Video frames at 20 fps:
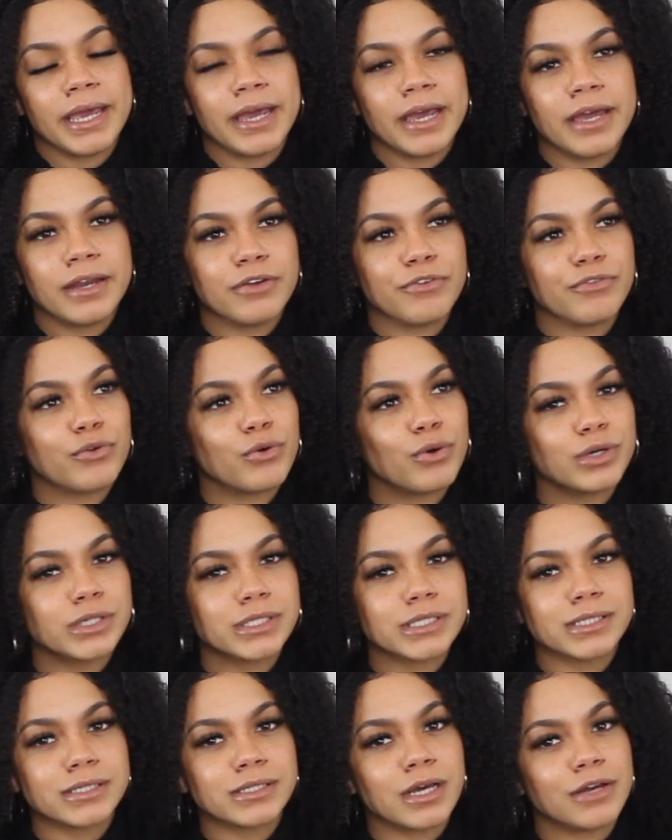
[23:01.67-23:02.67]
And of
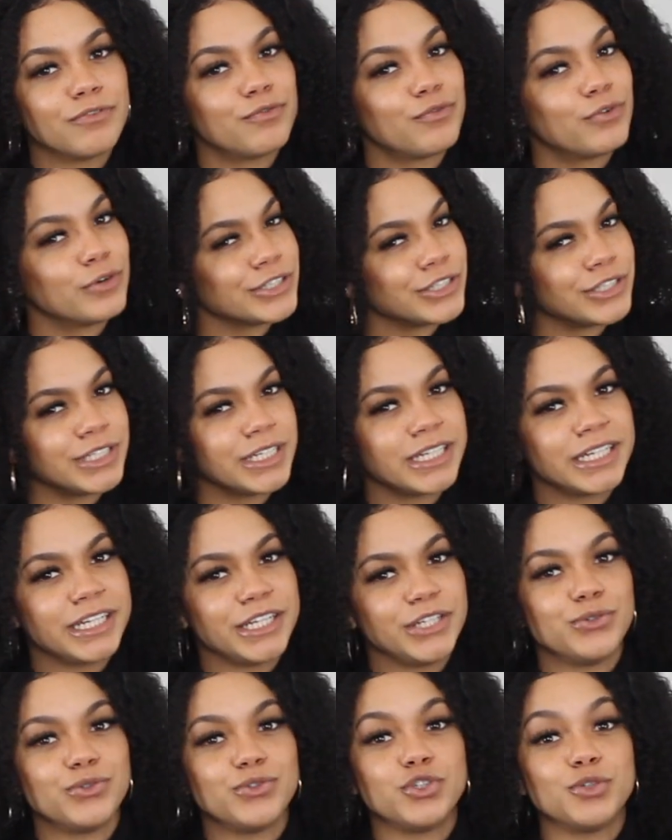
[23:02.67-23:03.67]
course, unfortunately,
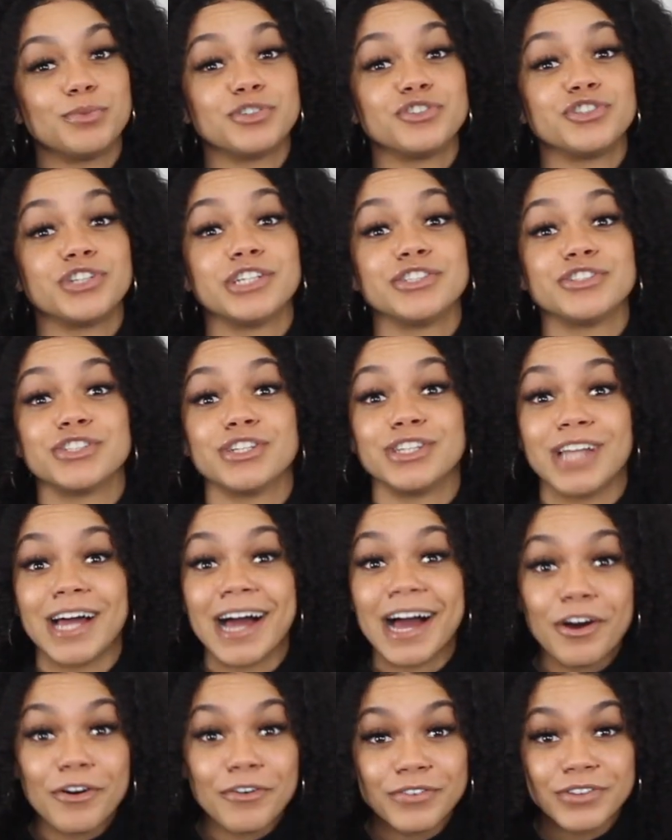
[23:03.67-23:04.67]
YouTube has changed a
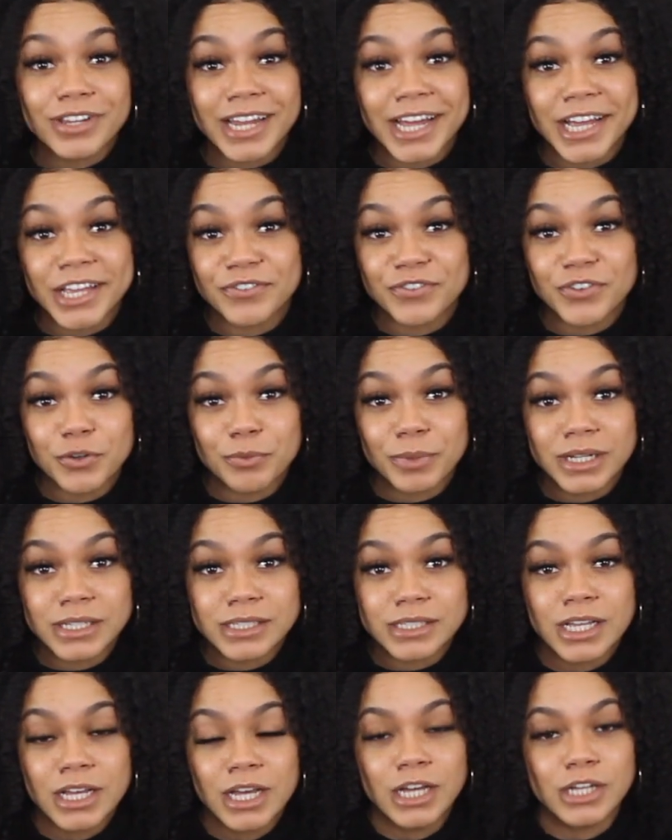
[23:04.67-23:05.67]
lot over the last few
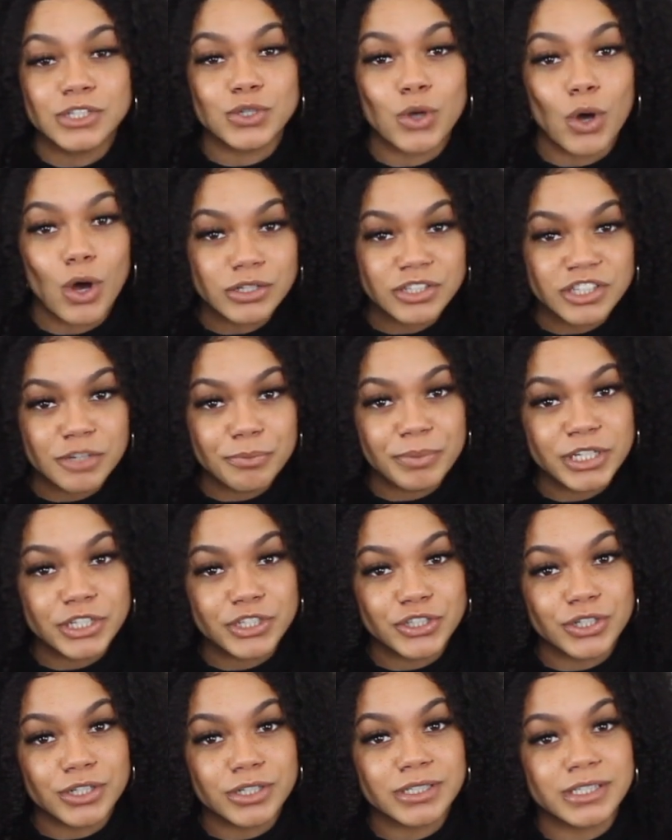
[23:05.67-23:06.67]
months, so also be
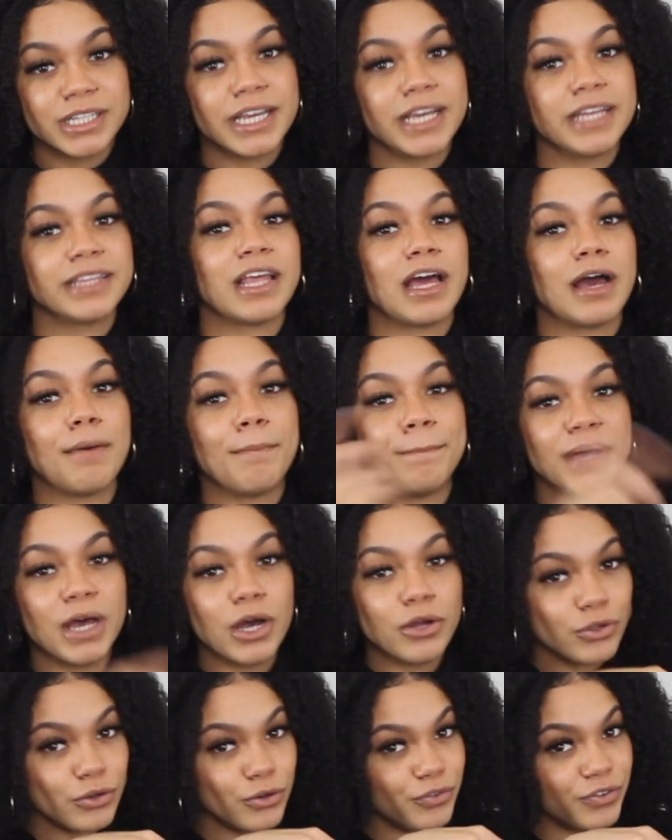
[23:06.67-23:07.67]
sure to hit that
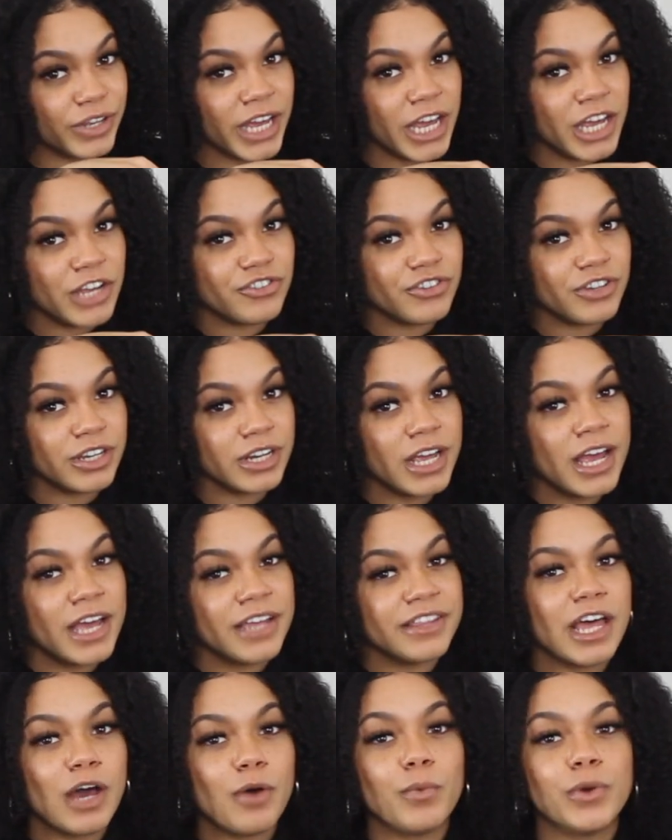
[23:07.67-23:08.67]
bell notification.
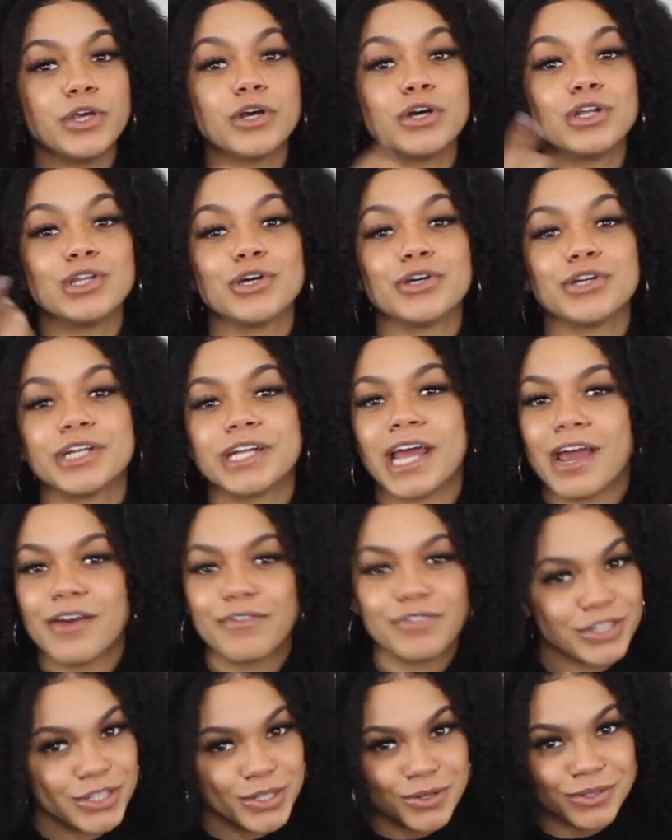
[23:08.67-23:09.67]
That way you're alerted
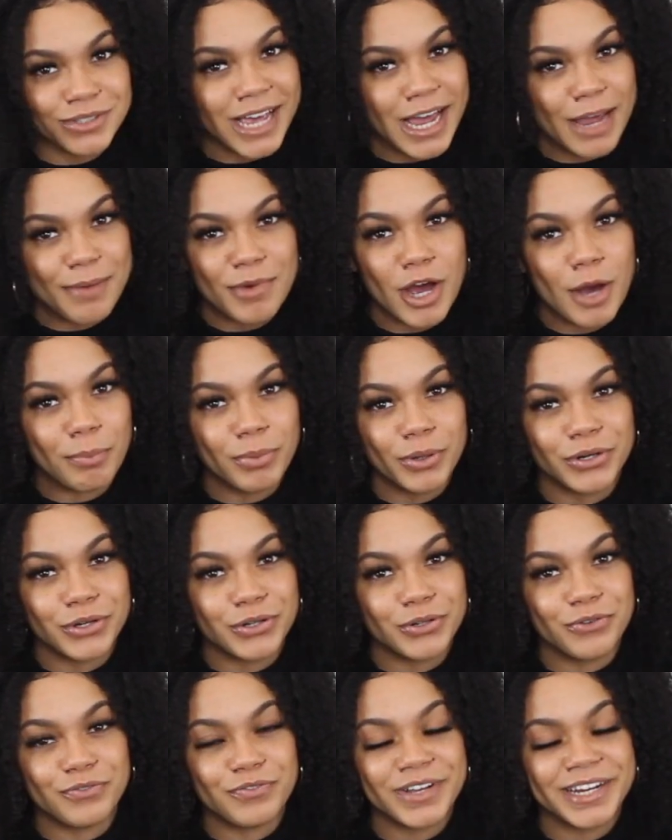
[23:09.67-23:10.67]
every single time I upload a
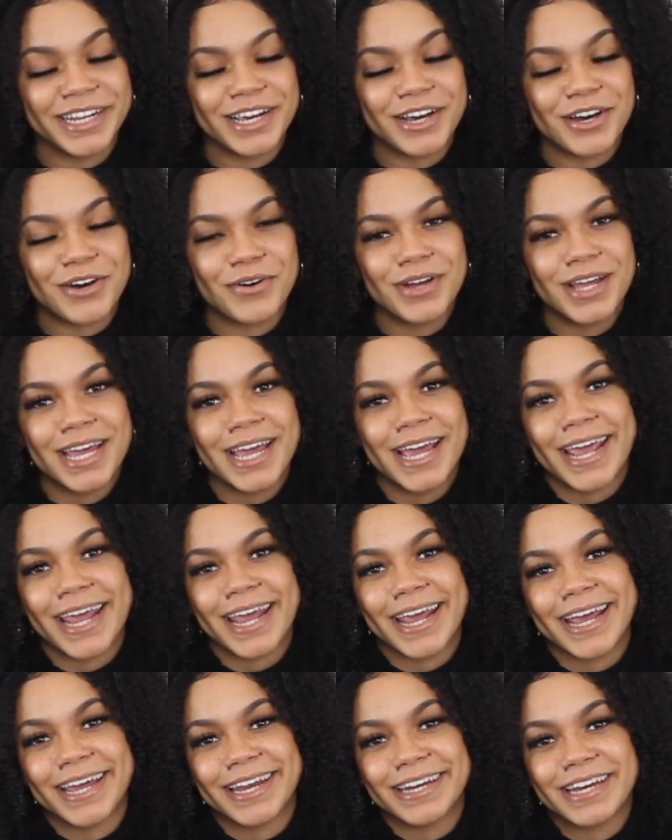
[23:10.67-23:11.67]
new video.
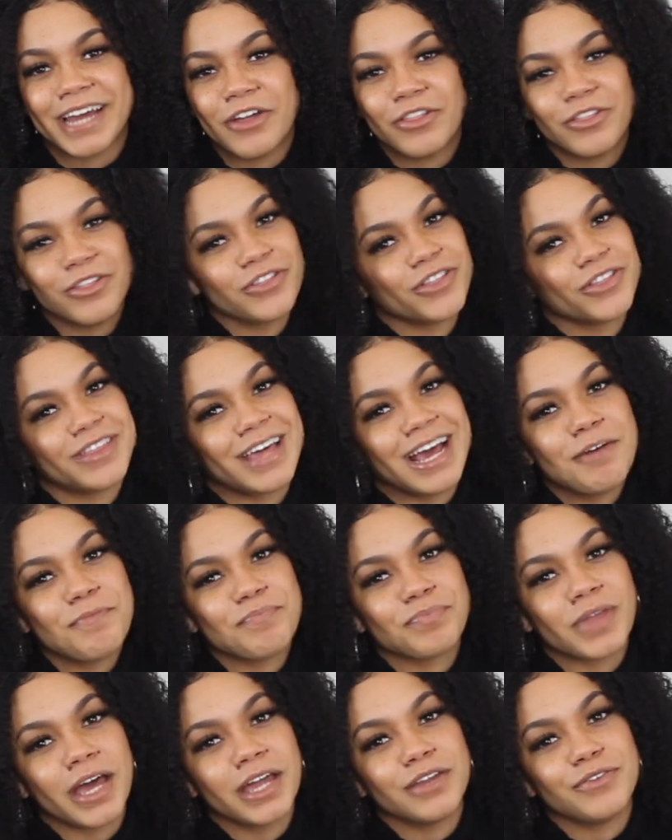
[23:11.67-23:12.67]
And other than
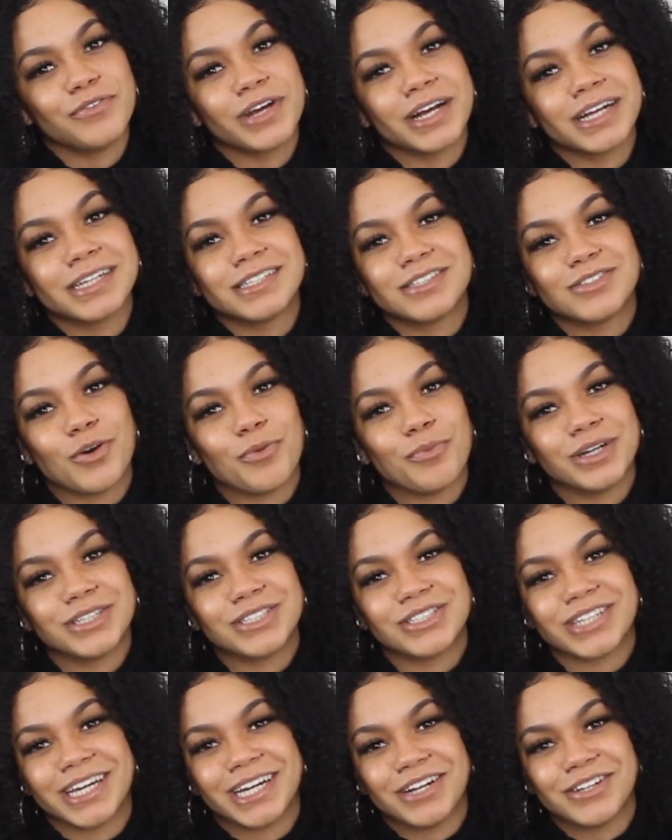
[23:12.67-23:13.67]
that, I love you guys so
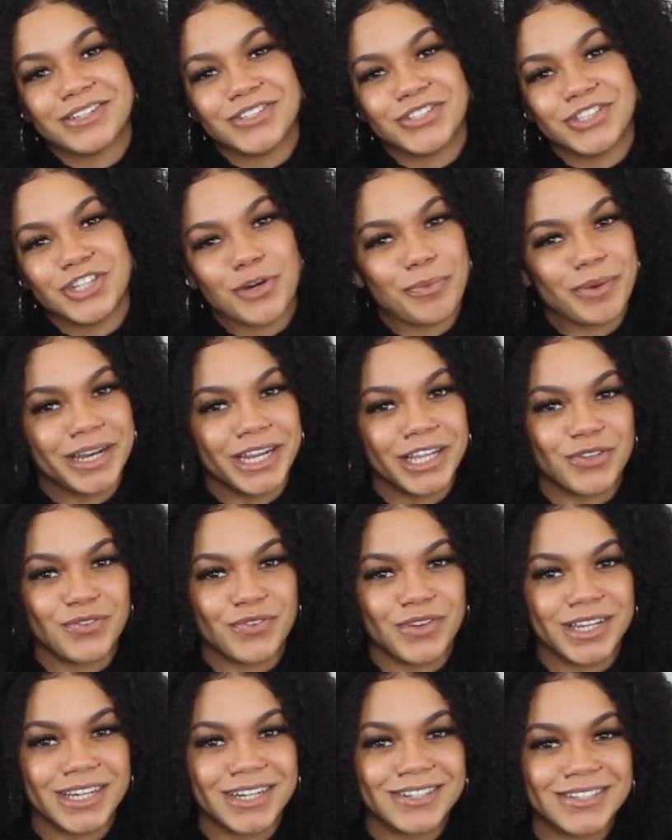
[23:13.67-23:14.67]
much, and I'll see you on my next
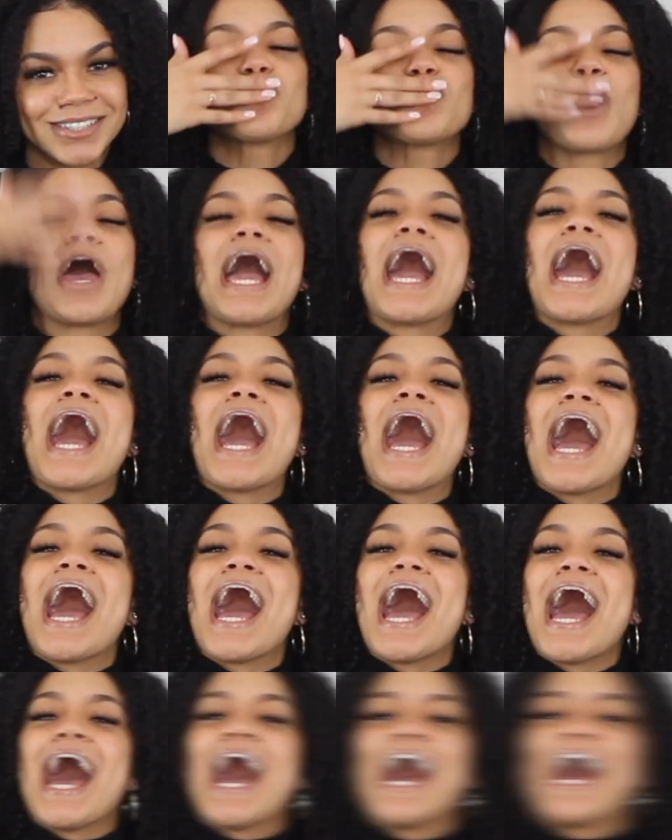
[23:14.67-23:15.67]
video.
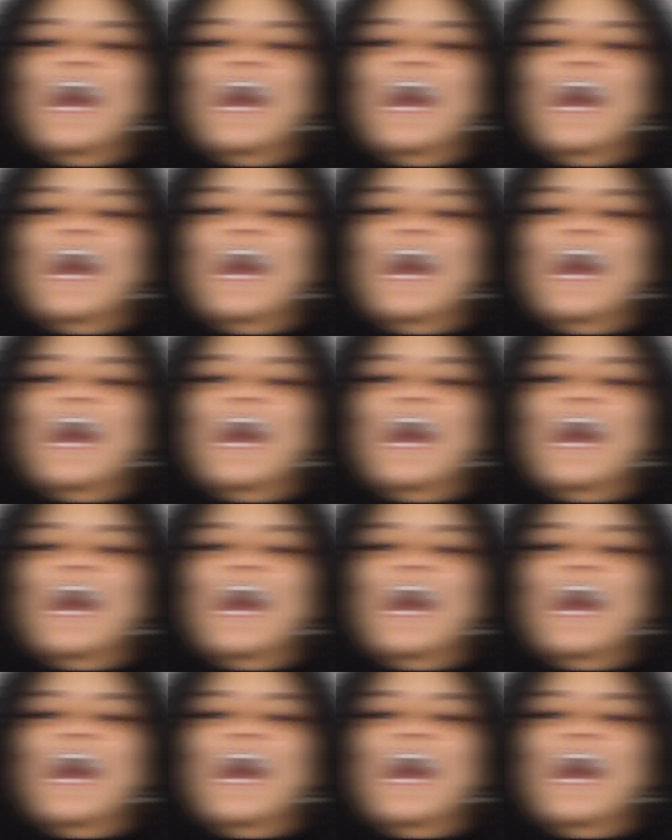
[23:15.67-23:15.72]
Mwah!